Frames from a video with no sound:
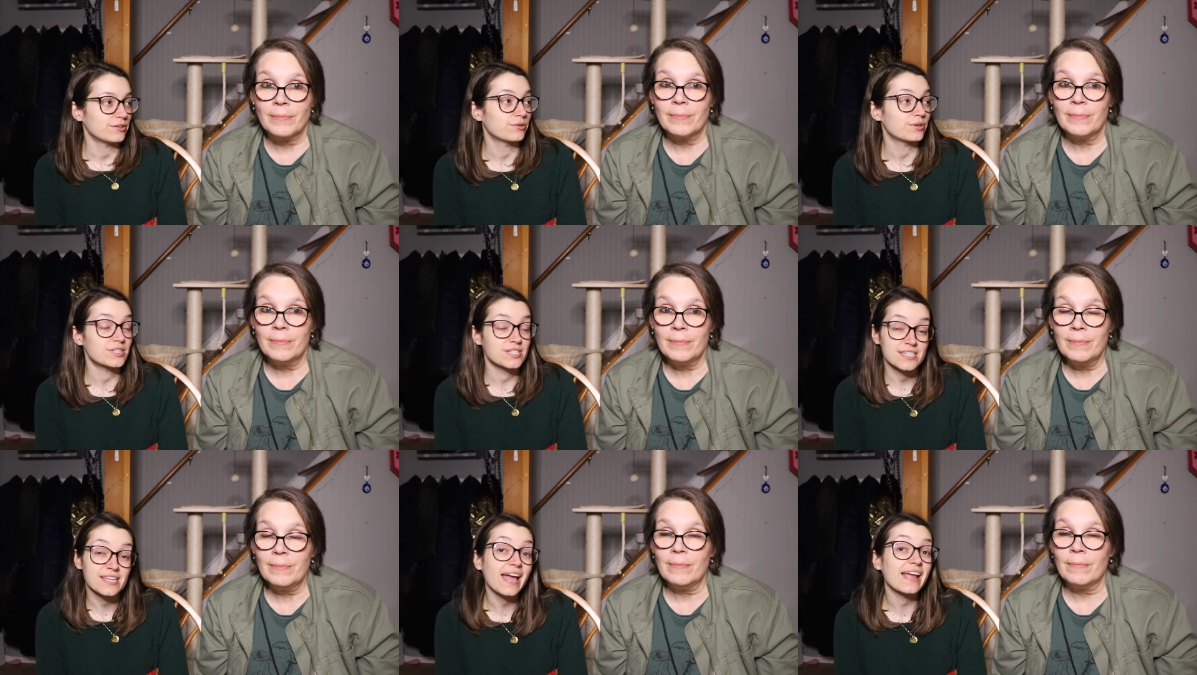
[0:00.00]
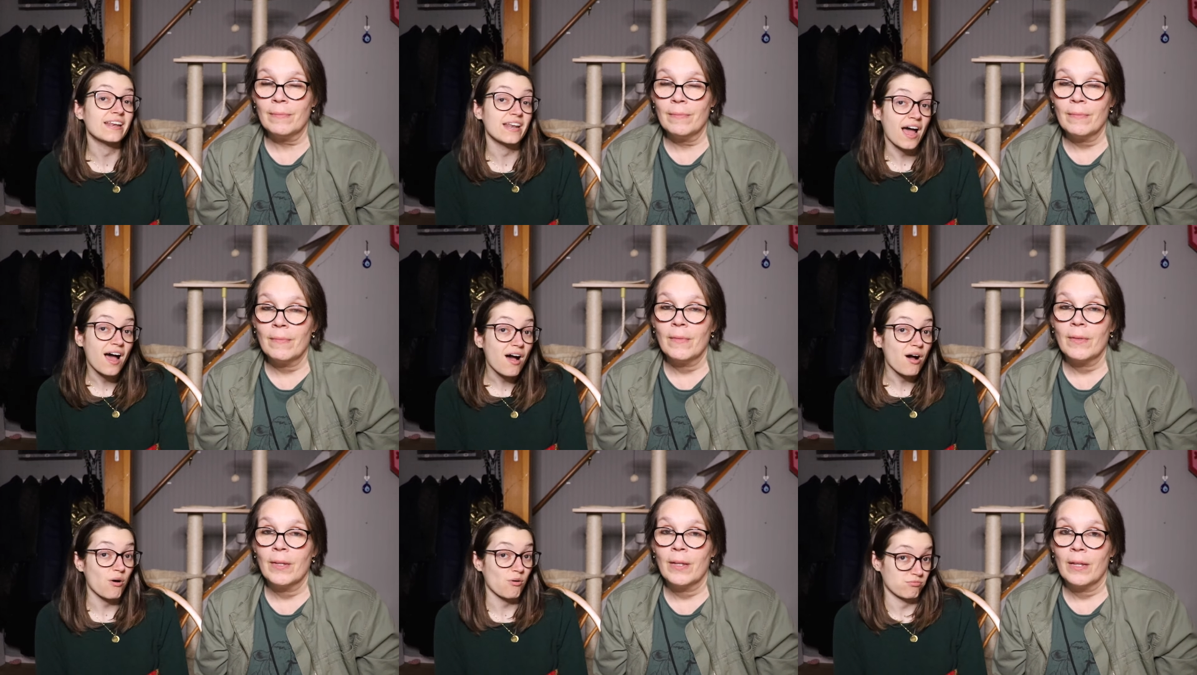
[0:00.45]
Speaker 1: You can say
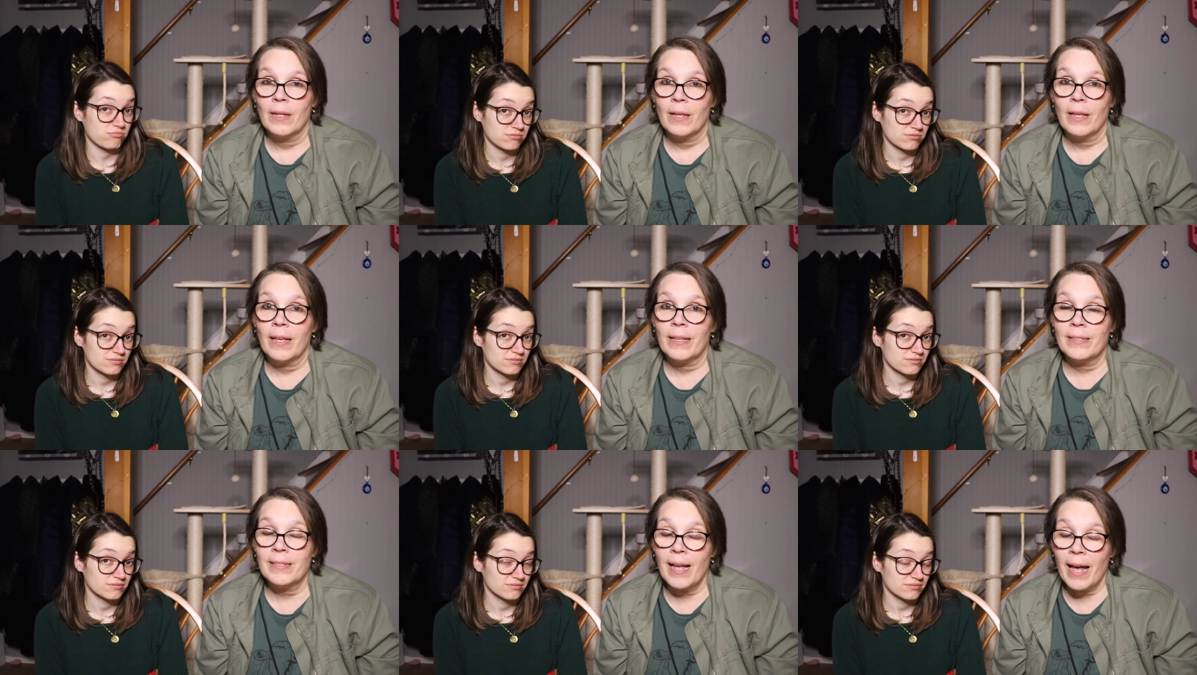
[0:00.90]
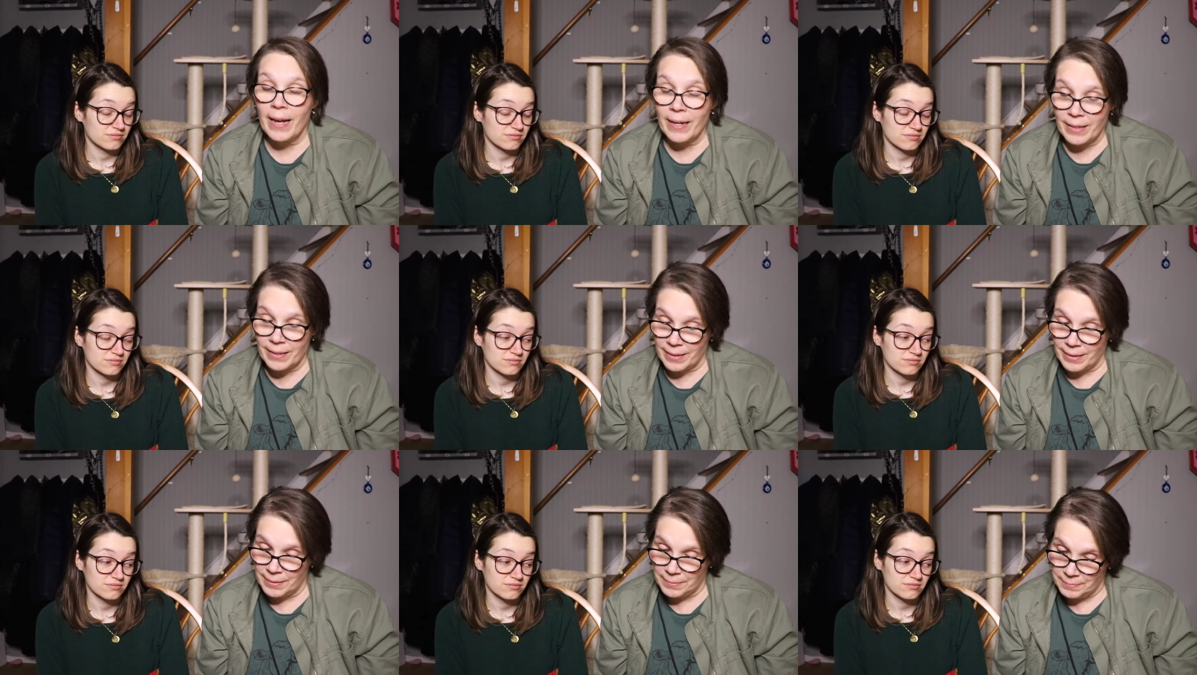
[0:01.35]
no.
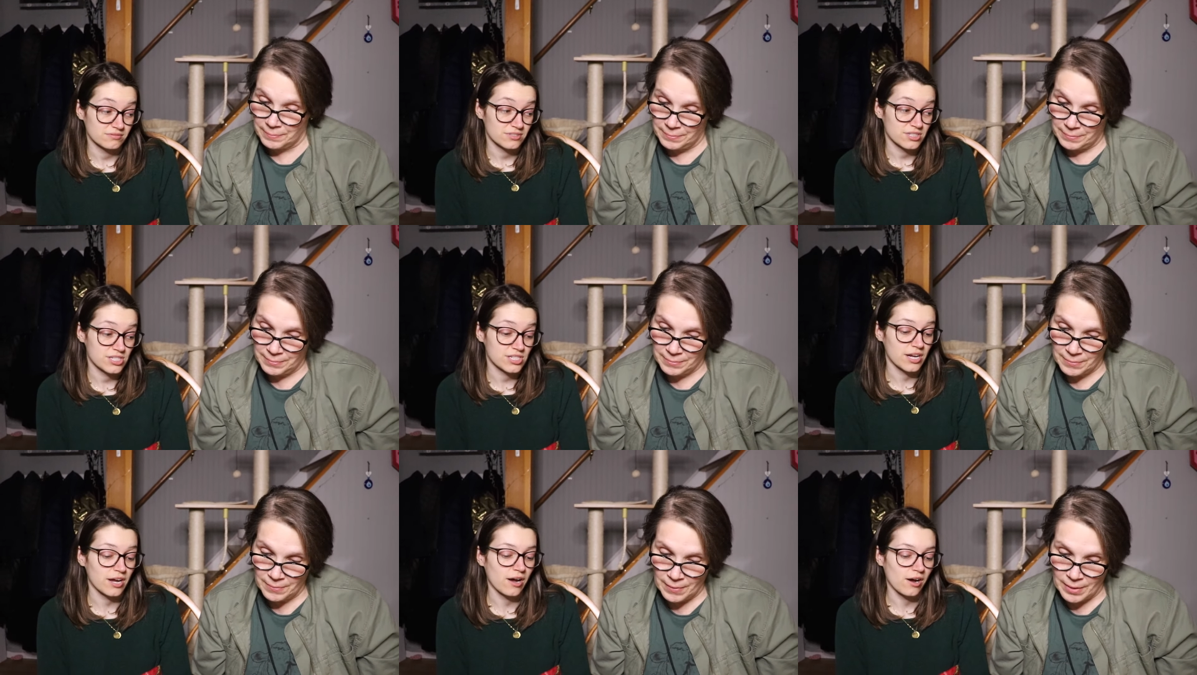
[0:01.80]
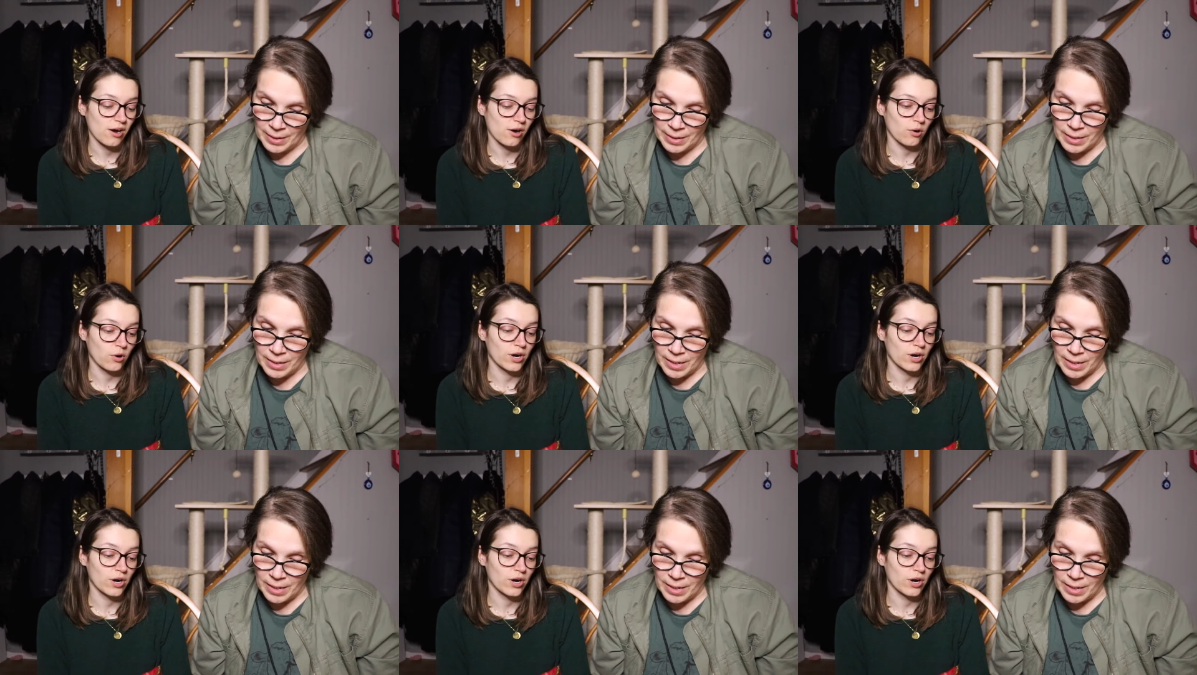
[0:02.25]
Exactly. So,